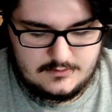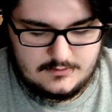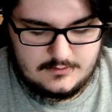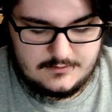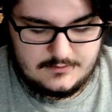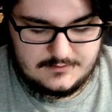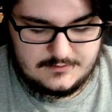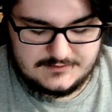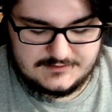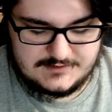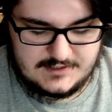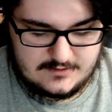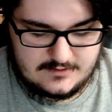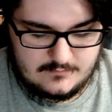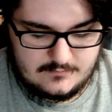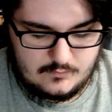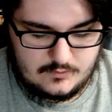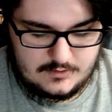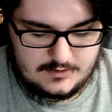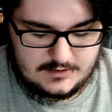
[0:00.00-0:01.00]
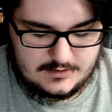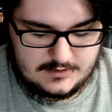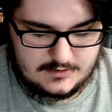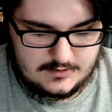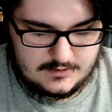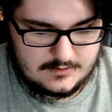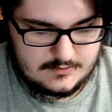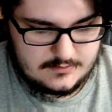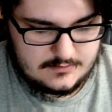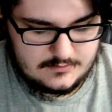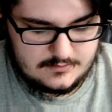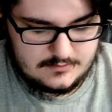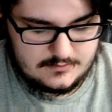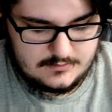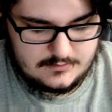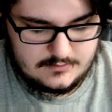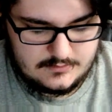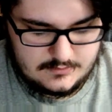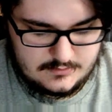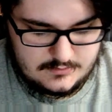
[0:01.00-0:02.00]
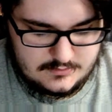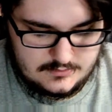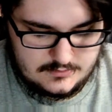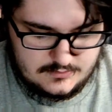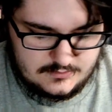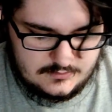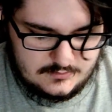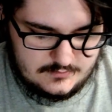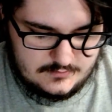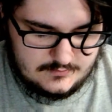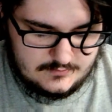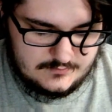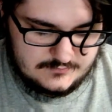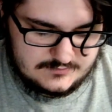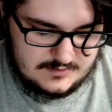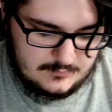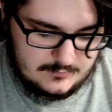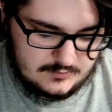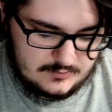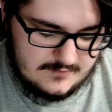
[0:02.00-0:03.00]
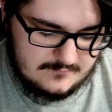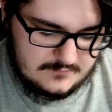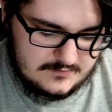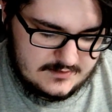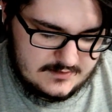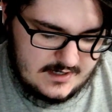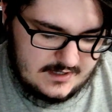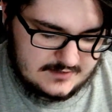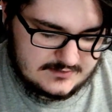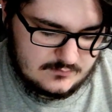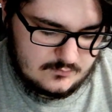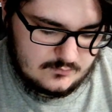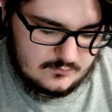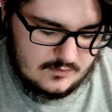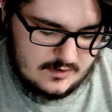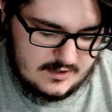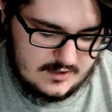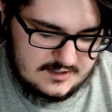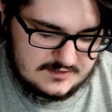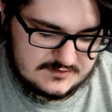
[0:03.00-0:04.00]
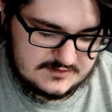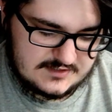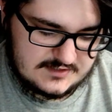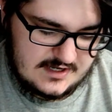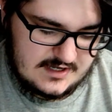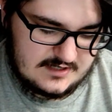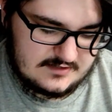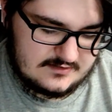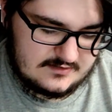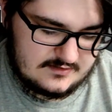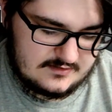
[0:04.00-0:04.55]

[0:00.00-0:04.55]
the second one here. So I believe with the X and Y set,